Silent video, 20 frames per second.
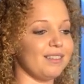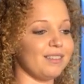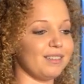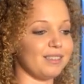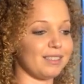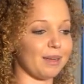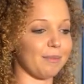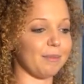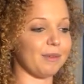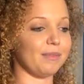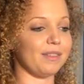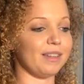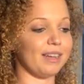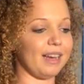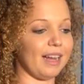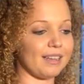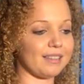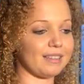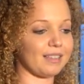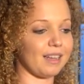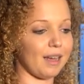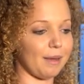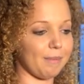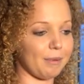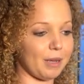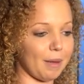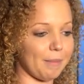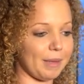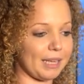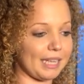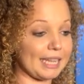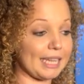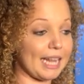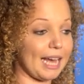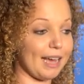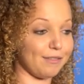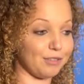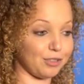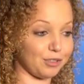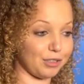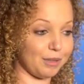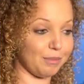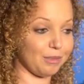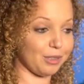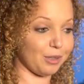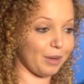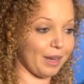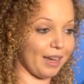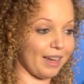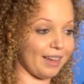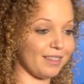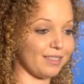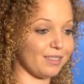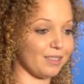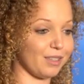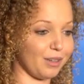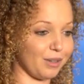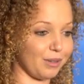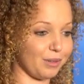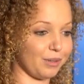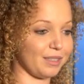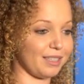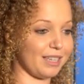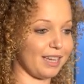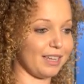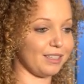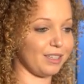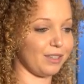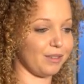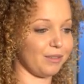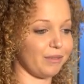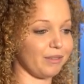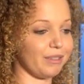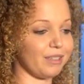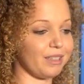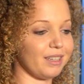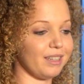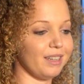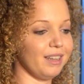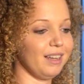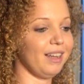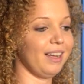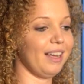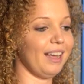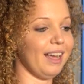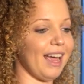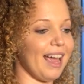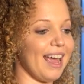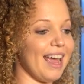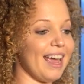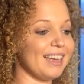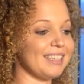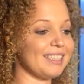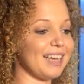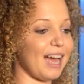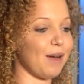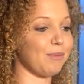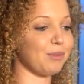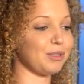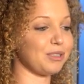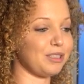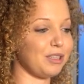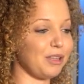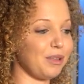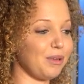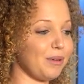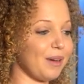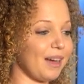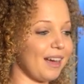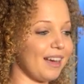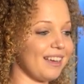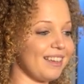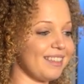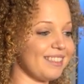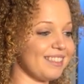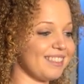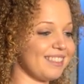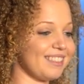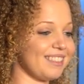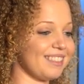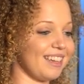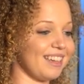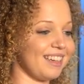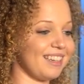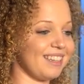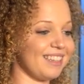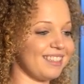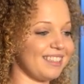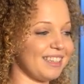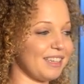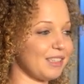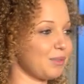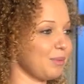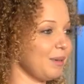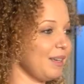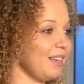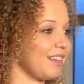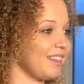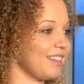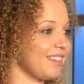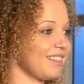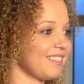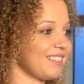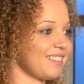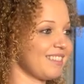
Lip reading: some of the next upcoming live streams, okay? So stay tuned. And I will see you guys next week.